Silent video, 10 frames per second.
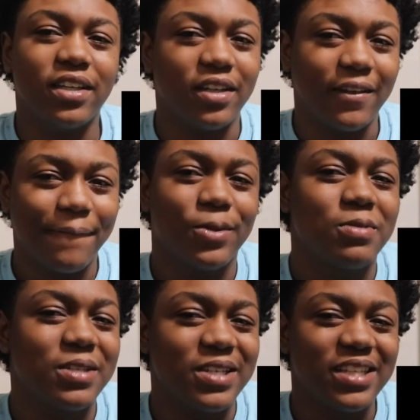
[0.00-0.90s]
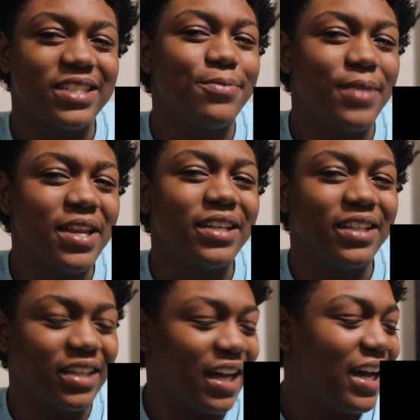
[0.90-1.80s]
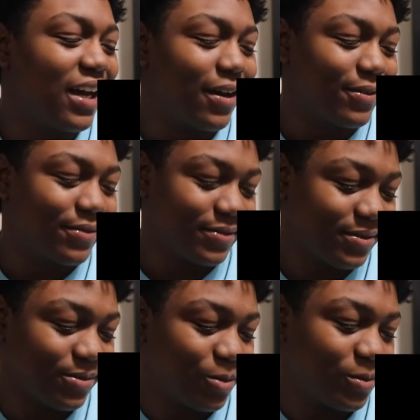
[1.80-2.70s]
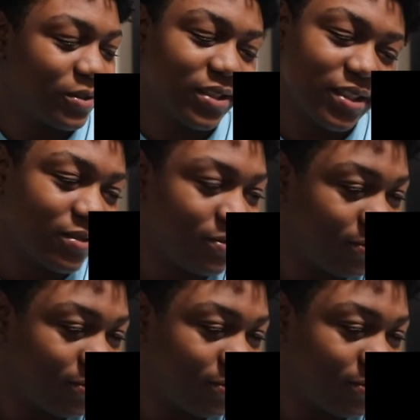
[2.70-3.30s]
look. You know what I'm saying? That cinematic look live. You know what I'm saying?